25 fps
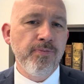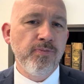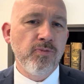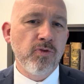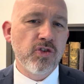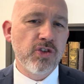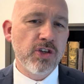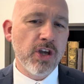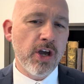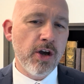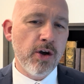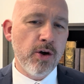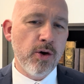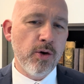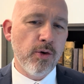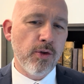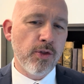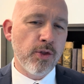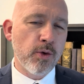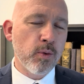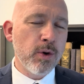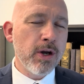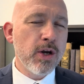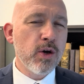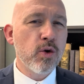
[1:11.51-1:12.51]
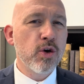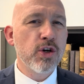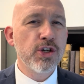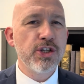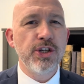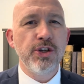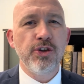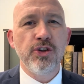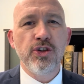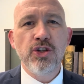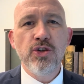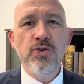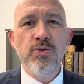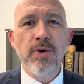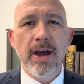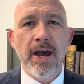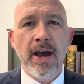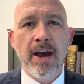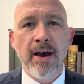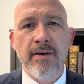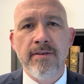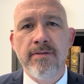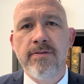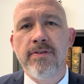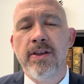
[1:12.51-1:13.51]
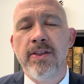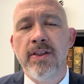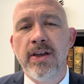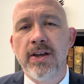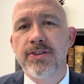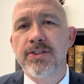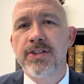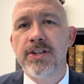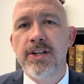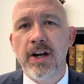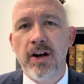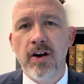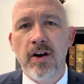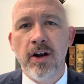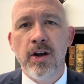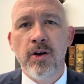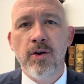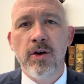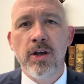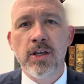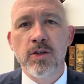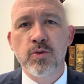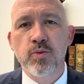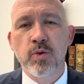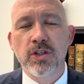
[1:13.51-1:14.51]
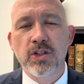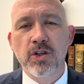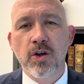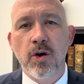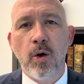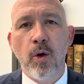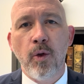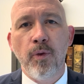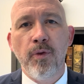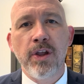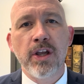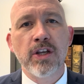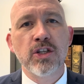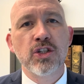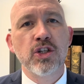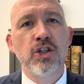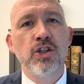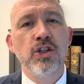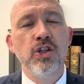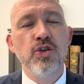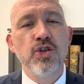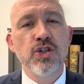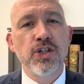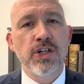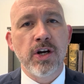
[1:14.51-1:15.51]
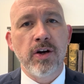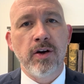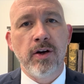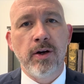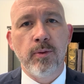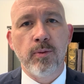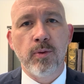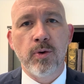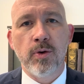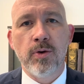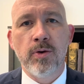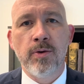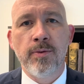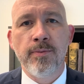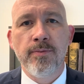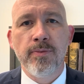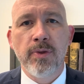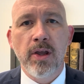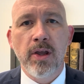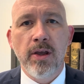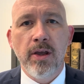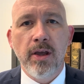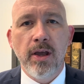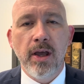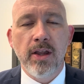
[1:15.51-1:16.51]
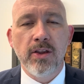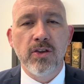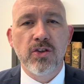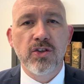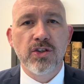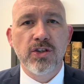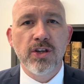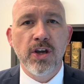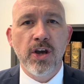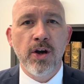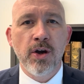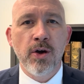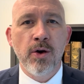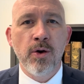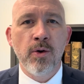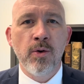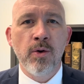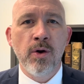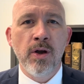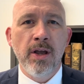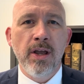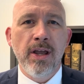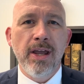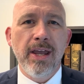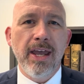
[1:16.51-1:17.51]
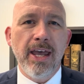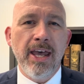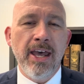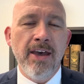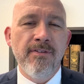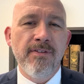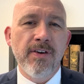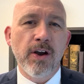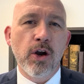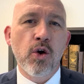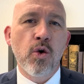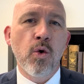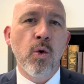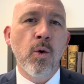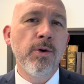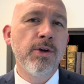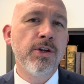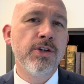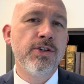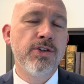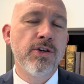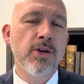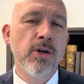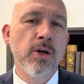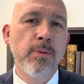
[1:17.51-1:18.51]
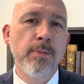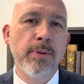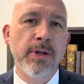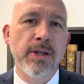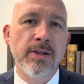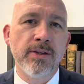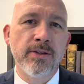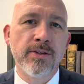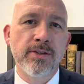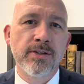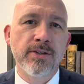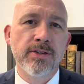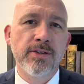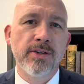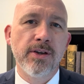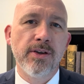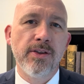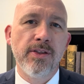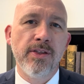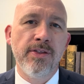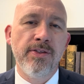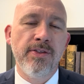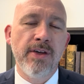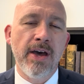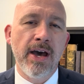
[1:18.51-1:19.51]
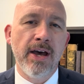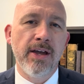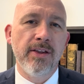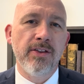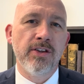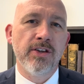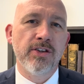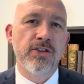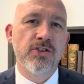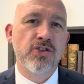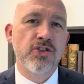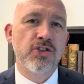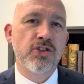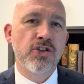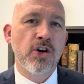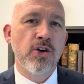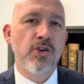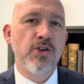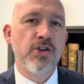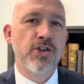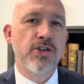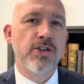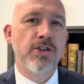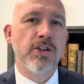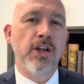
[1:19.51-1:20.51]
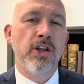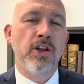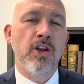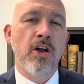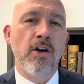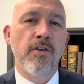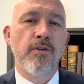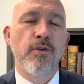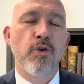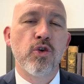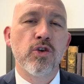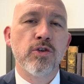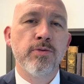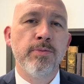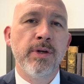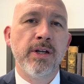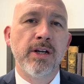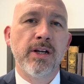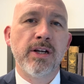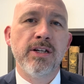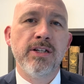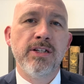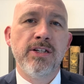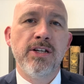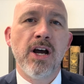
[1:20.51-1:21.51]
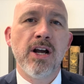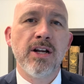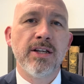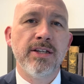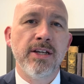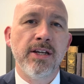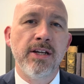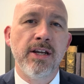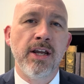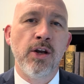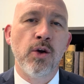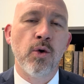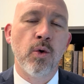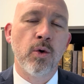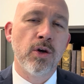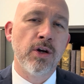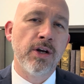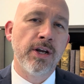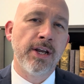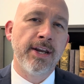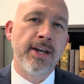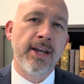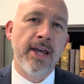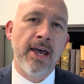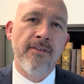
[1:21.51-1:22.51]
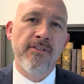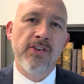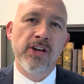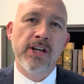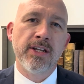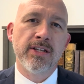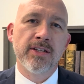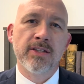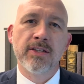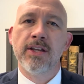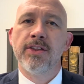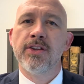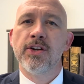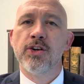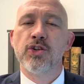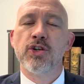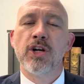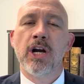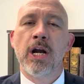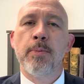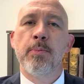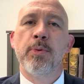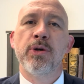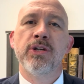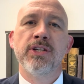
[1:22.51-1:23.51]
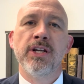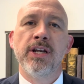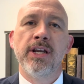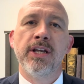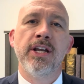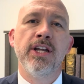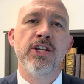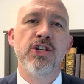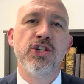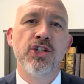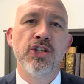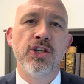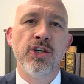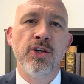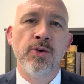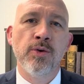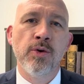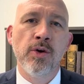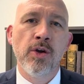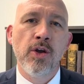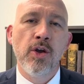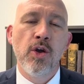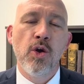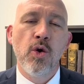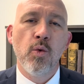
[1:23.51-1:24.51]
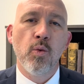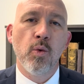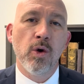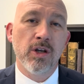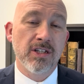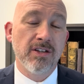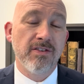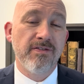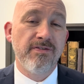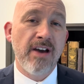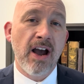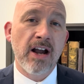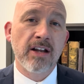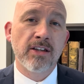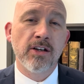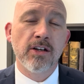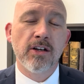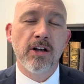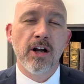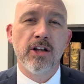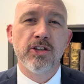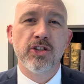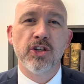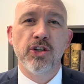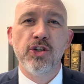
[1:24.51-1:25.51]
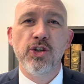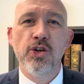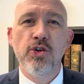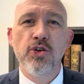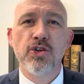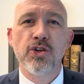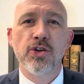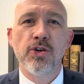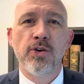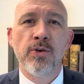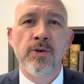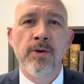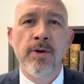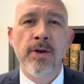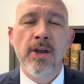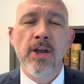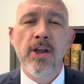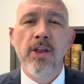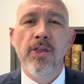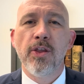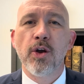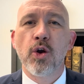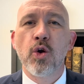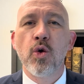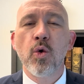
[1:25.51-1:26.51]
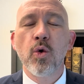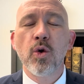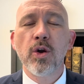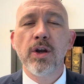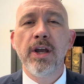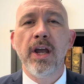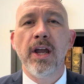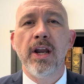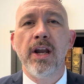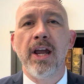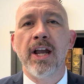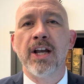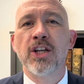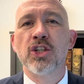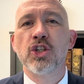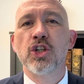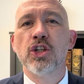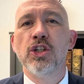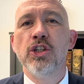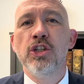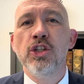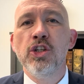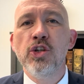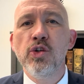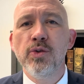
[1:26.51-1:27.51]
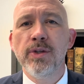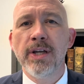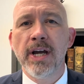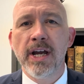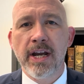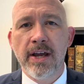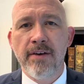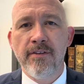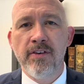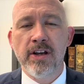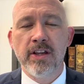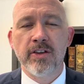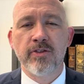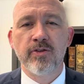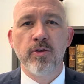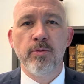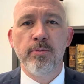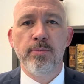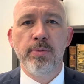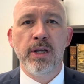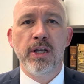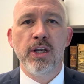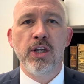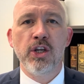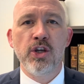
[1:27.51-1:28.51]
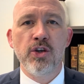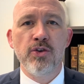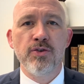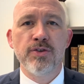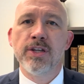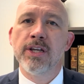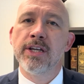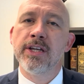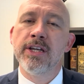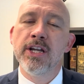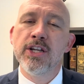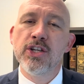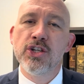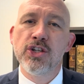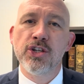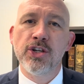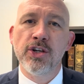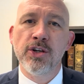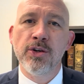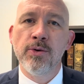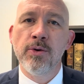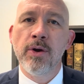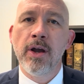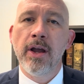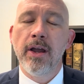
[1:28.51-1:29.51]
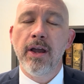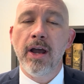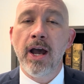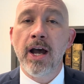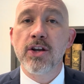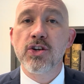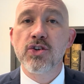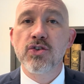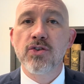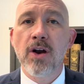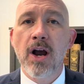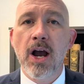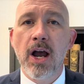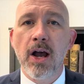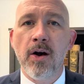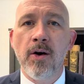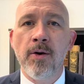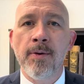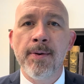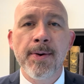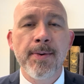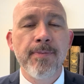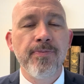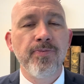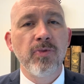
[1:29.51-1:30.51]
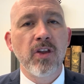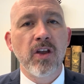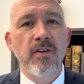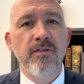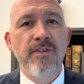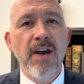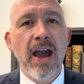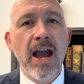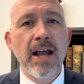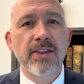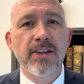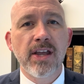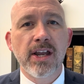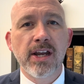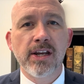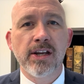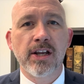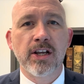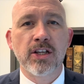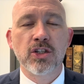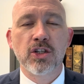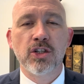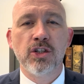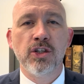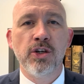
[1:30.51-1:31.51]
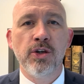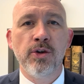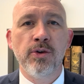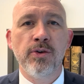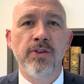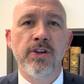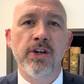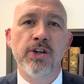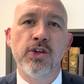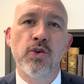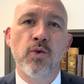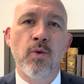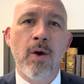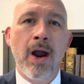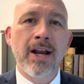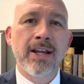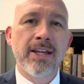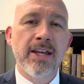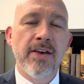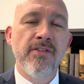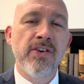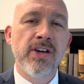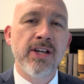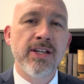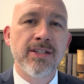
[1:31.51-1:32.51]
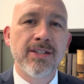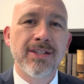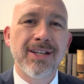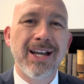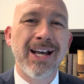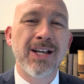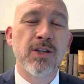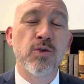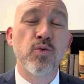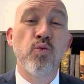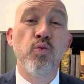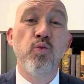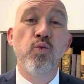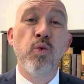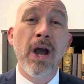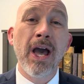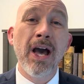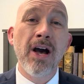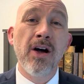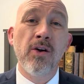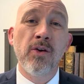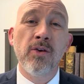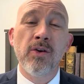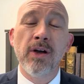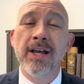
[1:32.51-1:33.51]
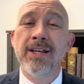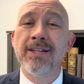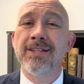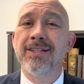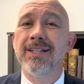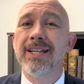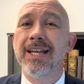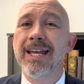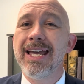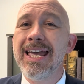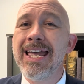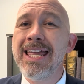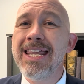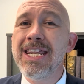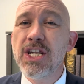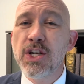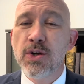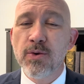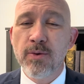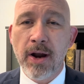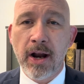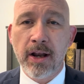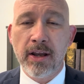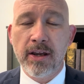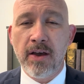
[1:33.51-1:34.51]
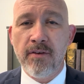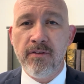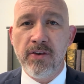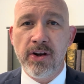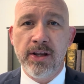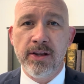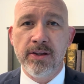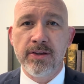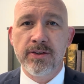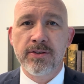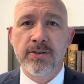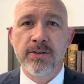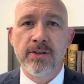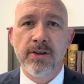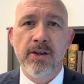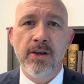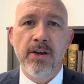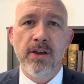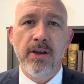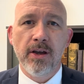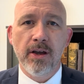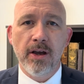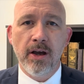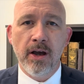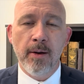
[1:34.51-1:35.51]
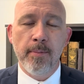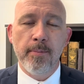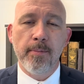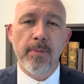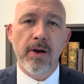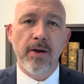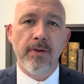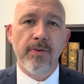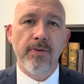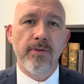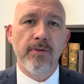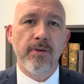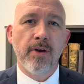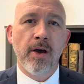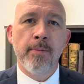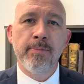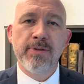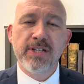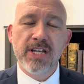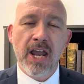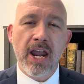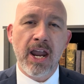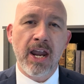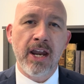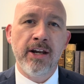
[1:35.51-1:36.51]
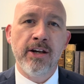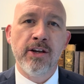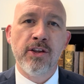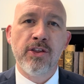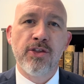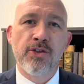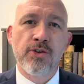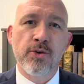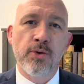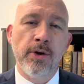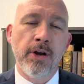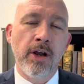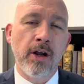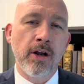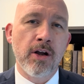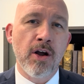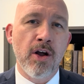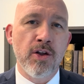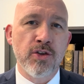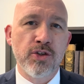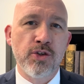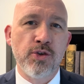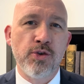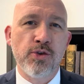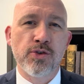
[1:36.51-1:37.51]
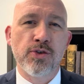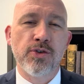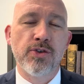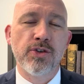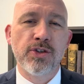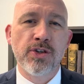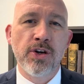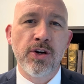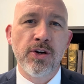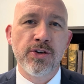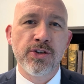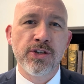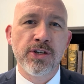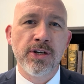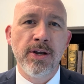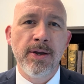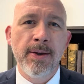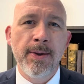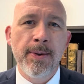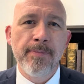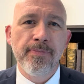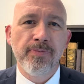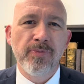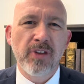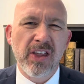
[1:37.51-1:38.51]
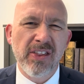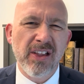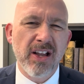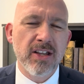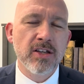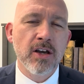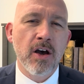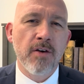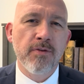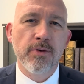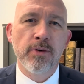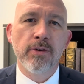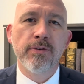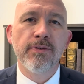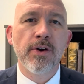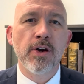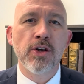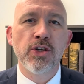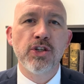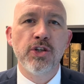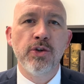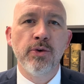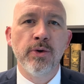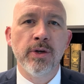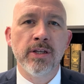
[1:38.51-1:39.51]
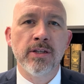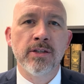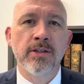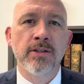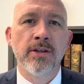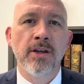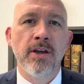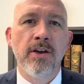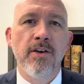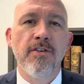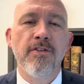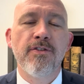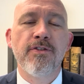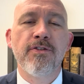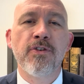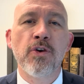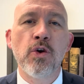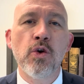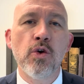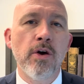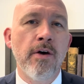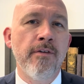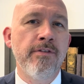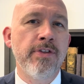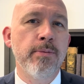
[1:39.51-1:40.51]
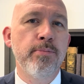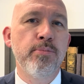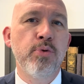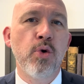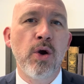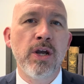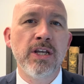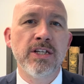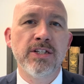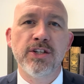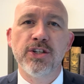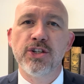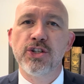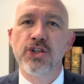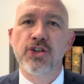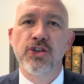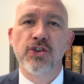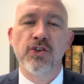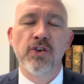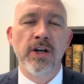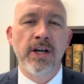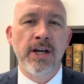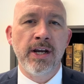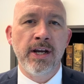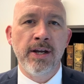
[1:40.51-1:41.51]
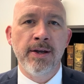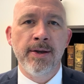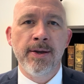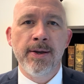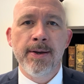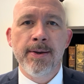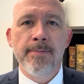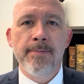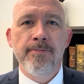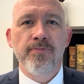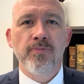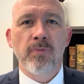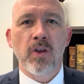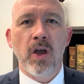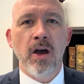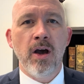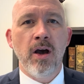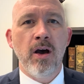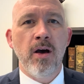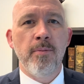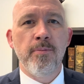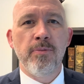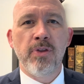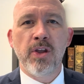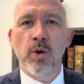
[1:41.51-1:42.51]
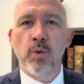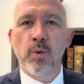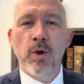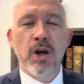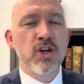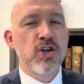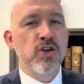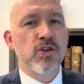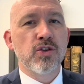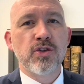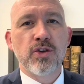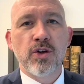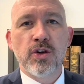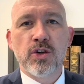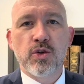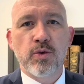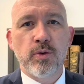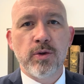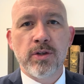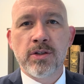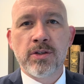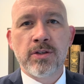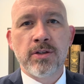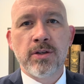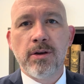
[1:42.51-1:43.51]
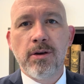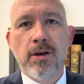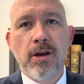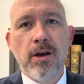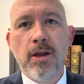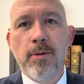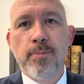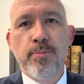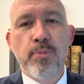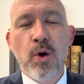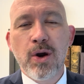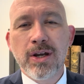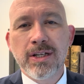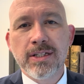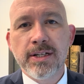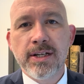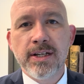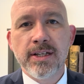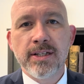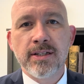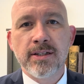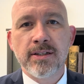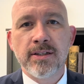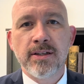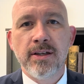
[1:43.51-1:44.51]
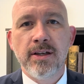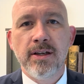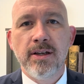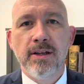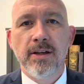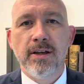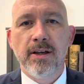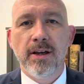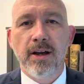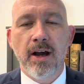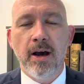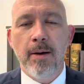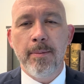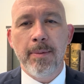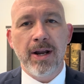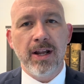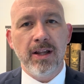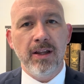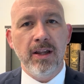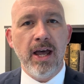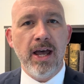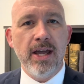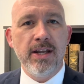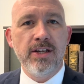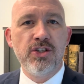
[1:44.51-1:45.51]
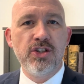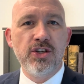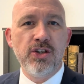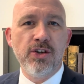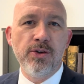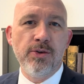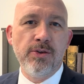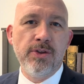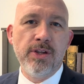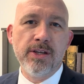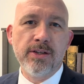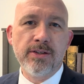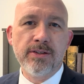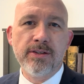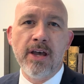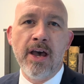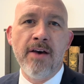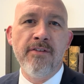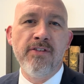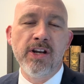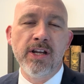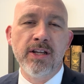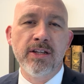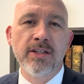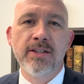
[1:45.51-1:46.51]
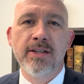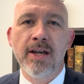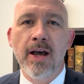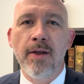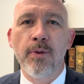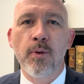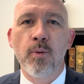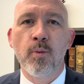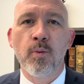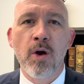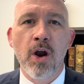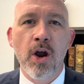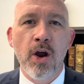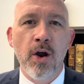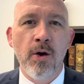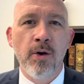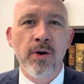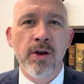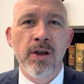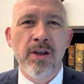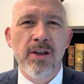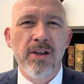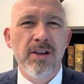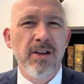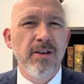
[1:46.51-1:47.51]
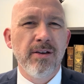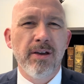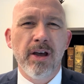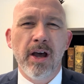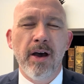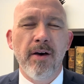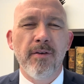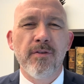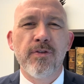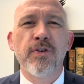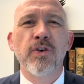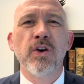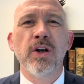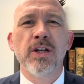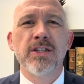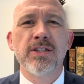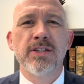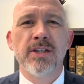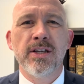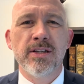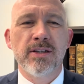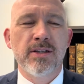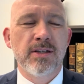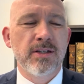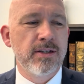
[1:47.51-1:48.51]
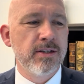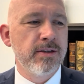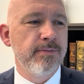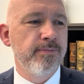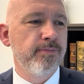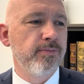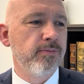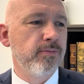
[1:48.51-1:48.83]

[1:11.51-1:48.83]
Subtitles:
So the recourse you do have in that scenario is what's called the exclusionary rule. And so if a court determines that the search that law enforcement conducted in order to get evidence that they're trying to present against you was in fact unconstitutional, the court can exclude that evidence from being used against you at trial. In fact, they can exclude the direct evidence as well as indirect evidence obtained through an unconstitutional search, and that's often referred to as fruit of the poisonous tree. The original search was poisonous, and it led to this evidence down the road. For instance,